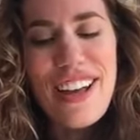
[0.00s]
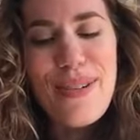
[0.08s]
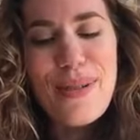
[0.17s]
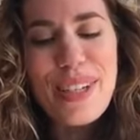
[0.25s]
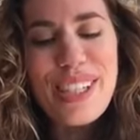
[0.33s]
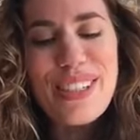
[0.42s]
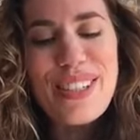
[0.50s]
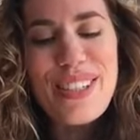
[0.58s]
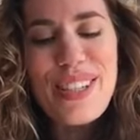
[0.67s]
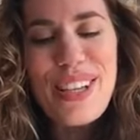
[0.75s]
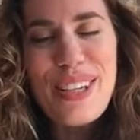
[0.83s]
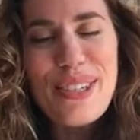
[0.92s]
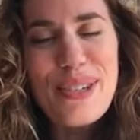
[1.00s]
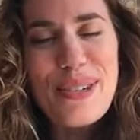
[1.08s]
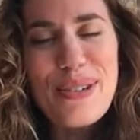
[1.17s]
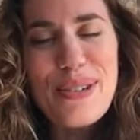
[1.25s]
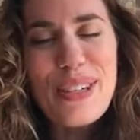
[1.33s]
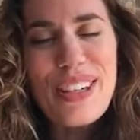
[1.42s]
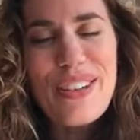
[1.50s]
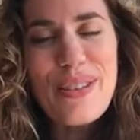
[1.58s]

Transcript: I will see you